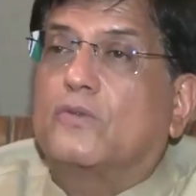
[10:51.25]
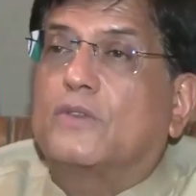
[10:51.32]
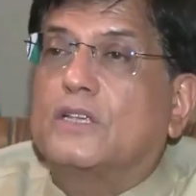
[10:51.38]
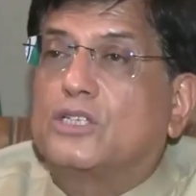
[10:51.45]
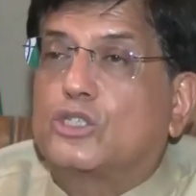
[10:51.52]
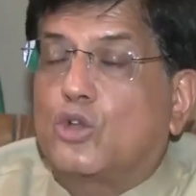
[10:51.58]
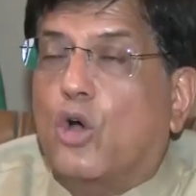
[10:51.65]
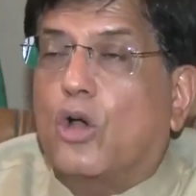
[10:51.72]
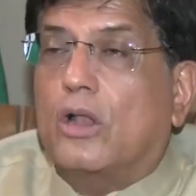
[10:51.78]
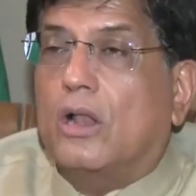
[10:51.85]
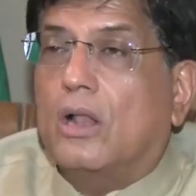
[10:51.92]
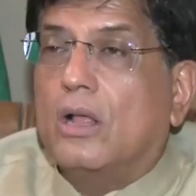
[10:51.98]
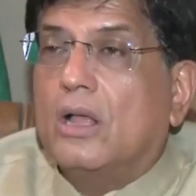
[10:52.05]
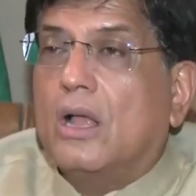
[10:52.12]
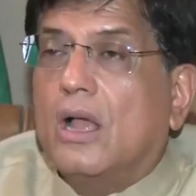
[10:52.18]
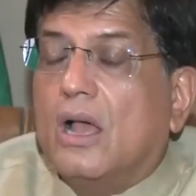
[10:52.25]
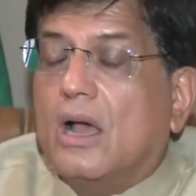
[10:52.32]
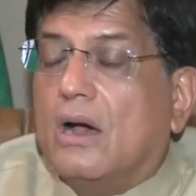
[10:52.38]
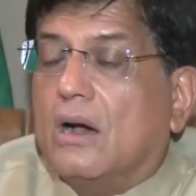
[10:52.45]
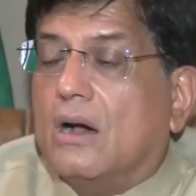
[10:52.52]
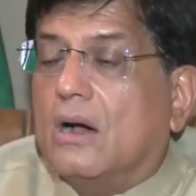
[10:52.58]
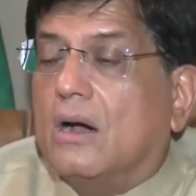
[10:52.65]
of the soil,
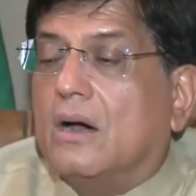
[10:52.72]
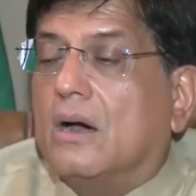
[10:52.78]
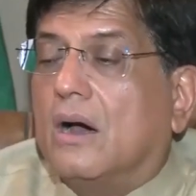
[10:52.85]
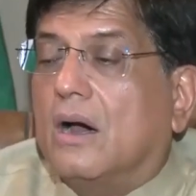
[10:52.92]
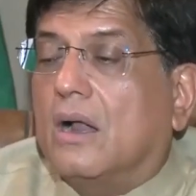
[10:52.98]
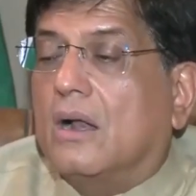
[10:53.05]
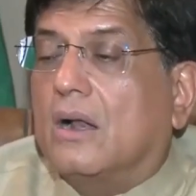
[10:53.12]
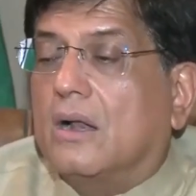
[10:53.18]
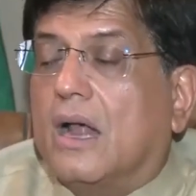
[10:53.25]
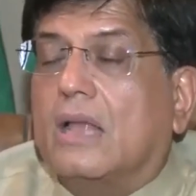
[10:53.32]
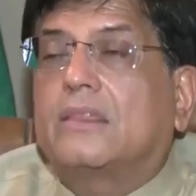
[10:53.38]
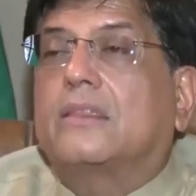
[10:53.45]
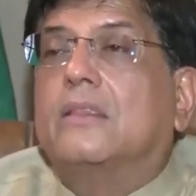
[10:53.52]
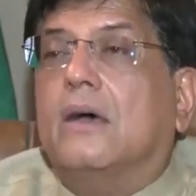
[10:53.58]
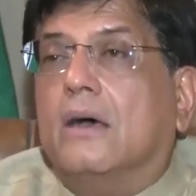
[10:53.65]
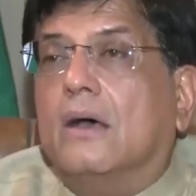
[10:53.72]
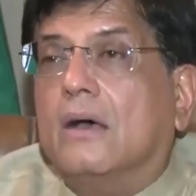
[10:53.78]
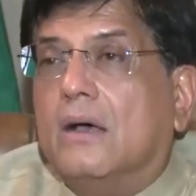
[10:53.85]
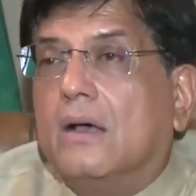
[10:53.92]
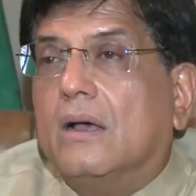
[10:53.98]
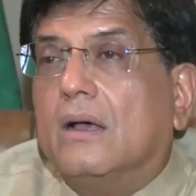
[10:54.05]
a Ratna